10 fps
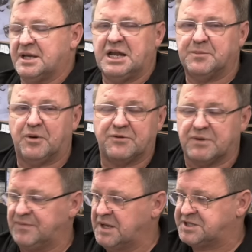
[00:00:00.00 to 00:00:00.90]
anybody
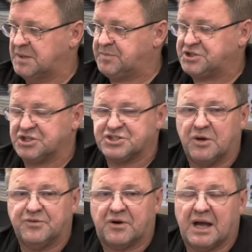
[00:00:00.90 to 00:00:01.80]
run their temperatures
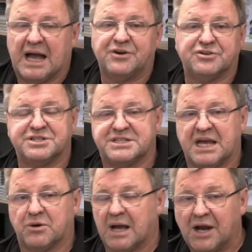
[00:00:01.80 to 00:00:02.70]
over
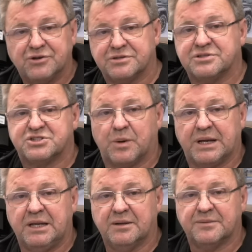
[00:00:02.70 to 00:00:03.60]
110 or
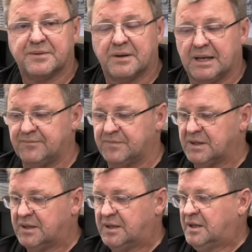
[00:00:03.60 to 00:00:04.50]
120, right?
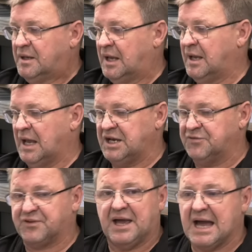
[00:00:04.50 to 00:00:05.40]
And
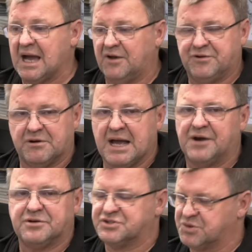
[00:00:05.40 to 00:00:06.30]
if you're at
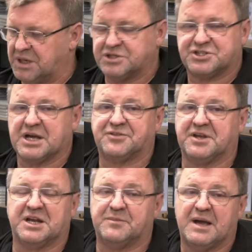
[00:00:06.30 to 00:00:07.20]
120, start
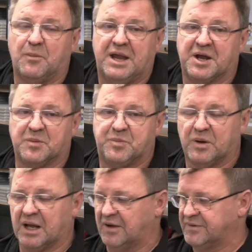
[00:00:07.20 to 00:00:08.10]
thinking about where you're going to
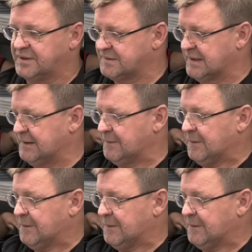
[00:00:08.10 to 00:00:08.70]
pull over, right?